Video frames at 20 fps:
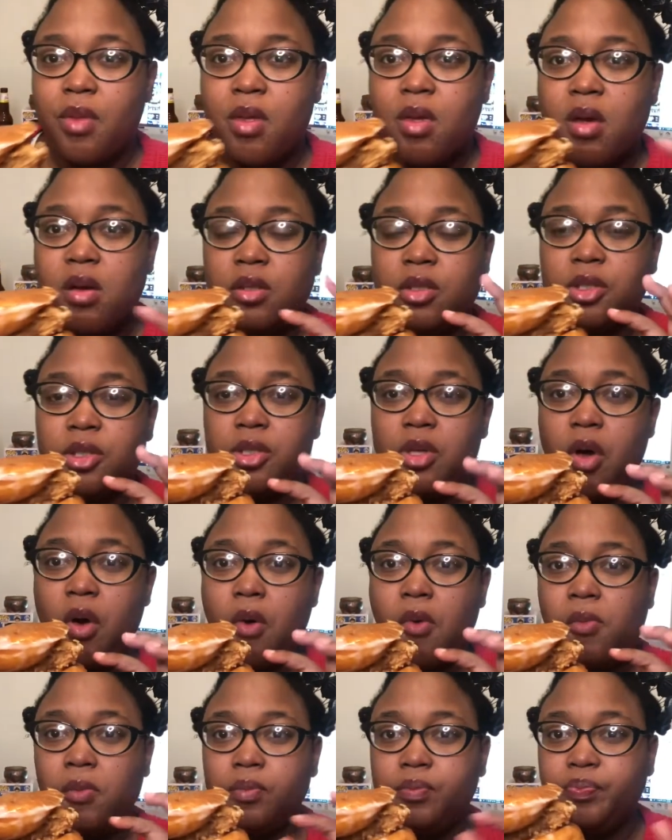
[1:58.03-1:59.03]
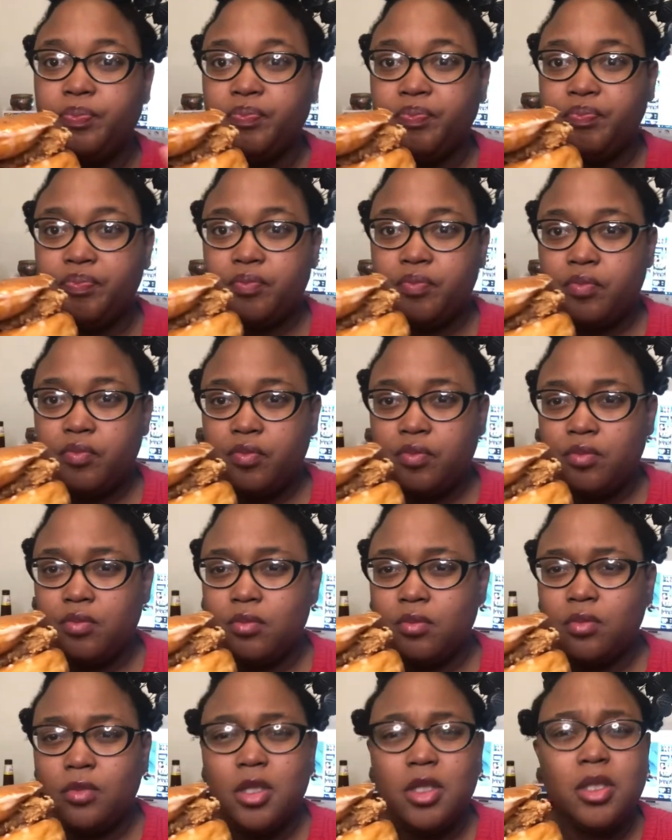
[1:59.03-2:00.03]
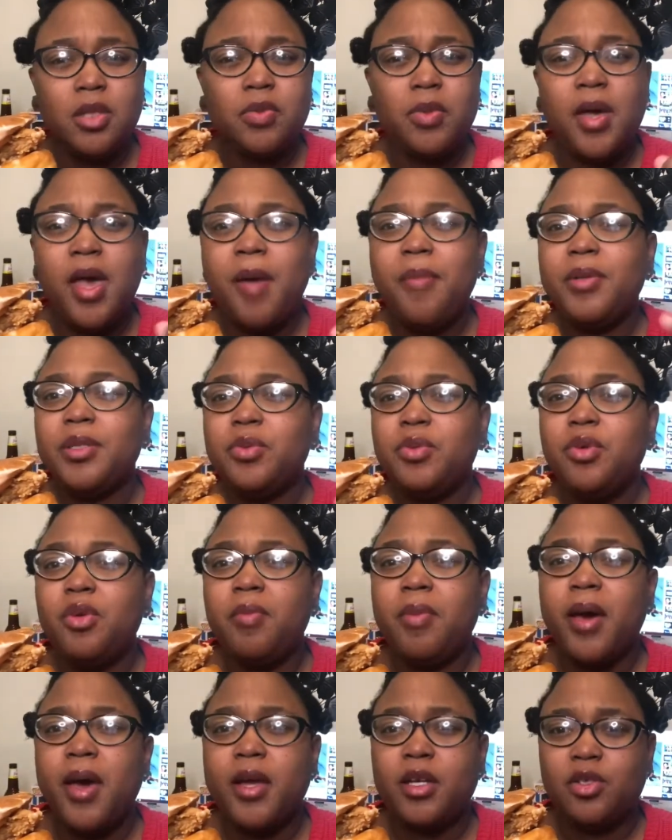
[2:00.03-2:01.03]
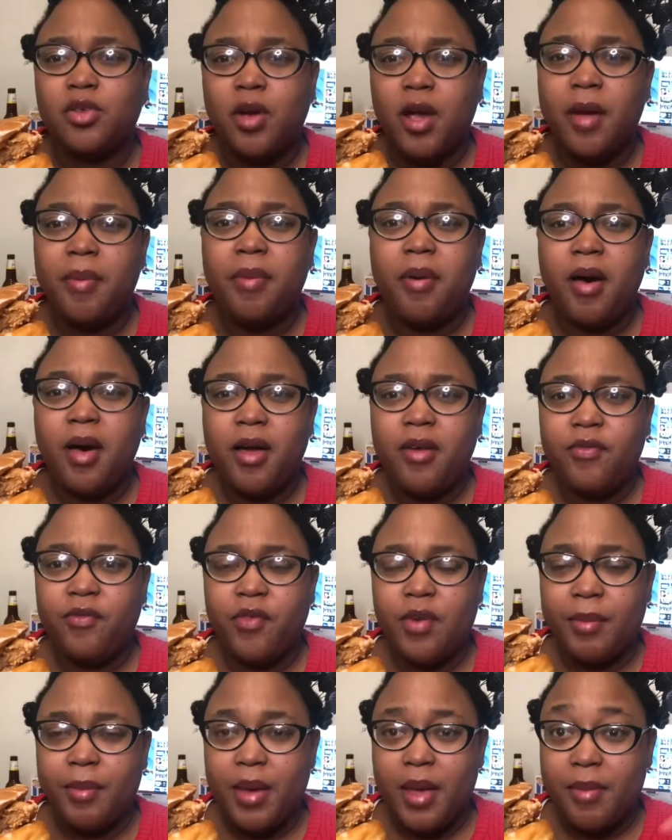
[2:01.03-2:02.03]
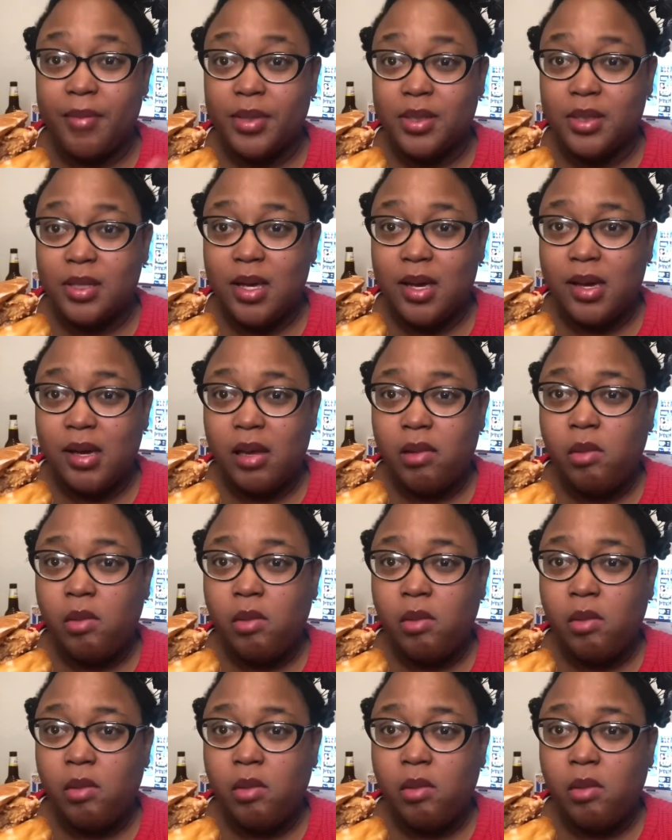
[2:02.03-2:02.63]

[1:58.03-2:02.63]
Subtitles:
So this is what happens when you buy a tripod from Amazon